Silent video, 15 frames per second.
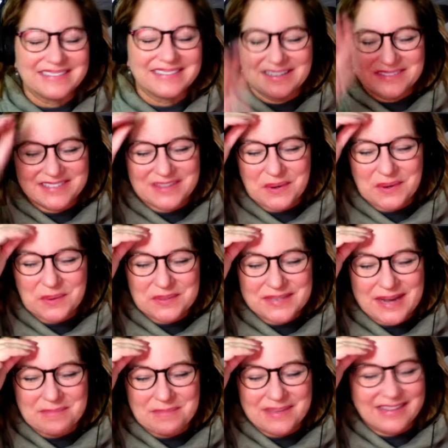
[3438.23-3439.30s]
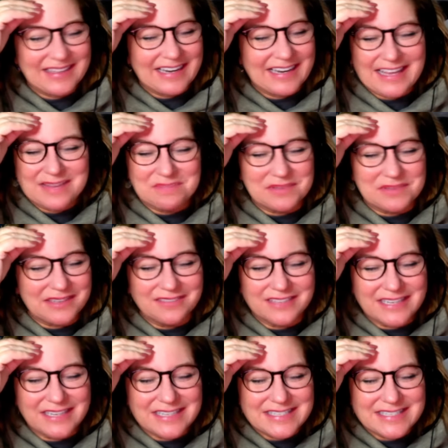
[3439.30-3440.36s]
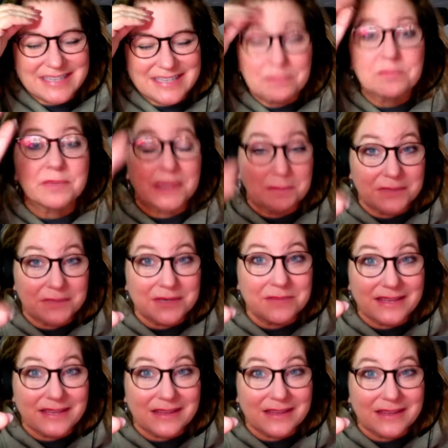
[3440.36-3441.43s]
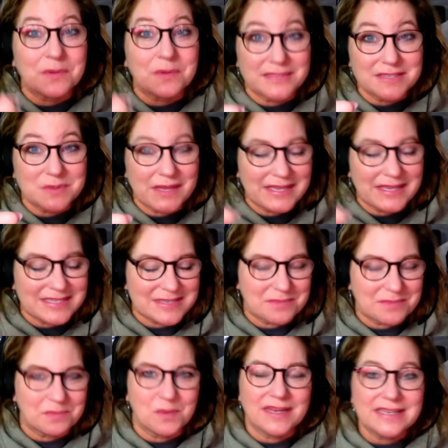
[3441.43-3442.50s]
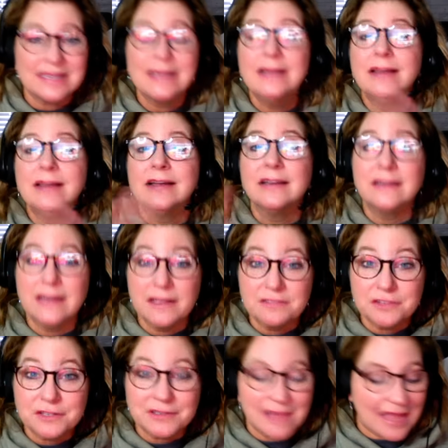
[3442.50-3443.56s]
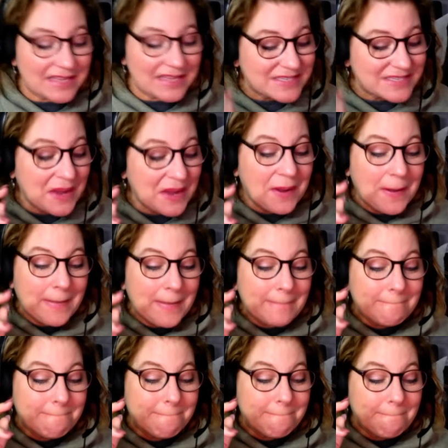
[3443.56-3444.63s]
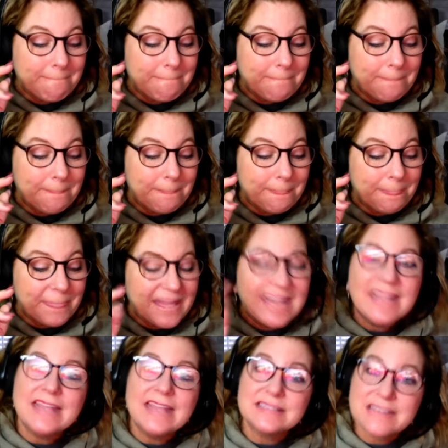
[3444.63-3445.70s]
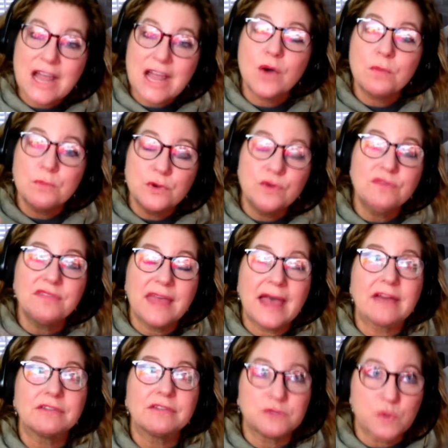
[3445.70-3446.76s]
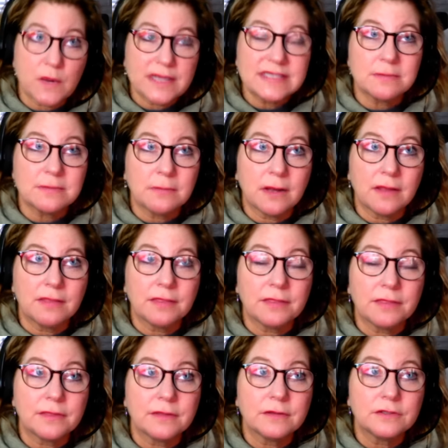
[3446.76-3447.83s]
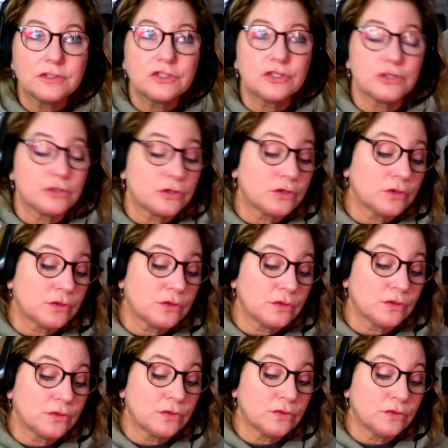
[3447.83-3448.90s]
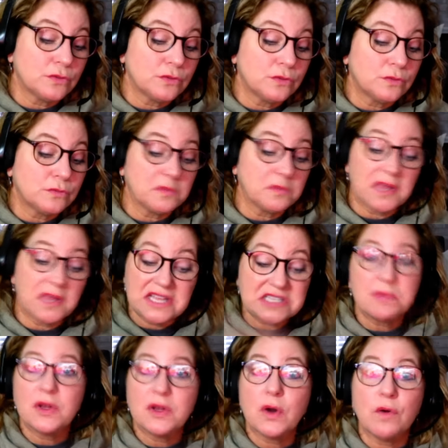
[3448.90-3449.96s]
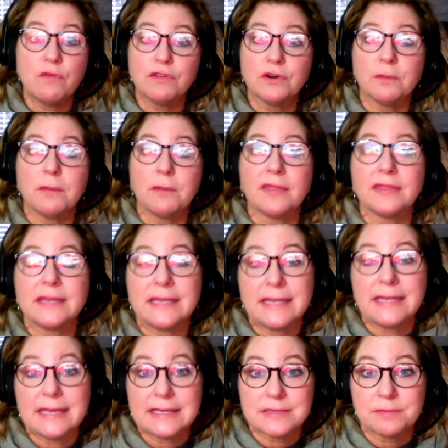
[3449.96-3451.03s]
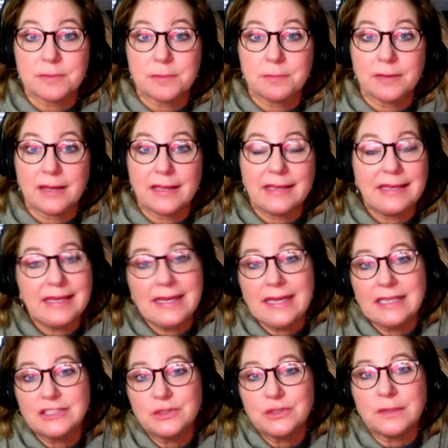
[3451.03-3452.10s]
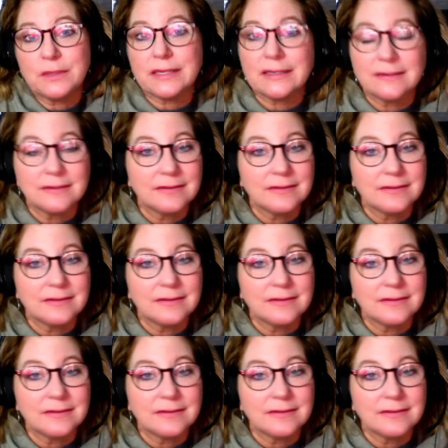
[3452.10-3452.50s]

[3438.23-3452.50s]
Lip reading: That was the whole topic that I can't believe that I skipped, but I'm going to make that one this week at some point. Nevertheless, he has now moved that from twice a month to it's been over a month and he hasn't been by. He can't do it.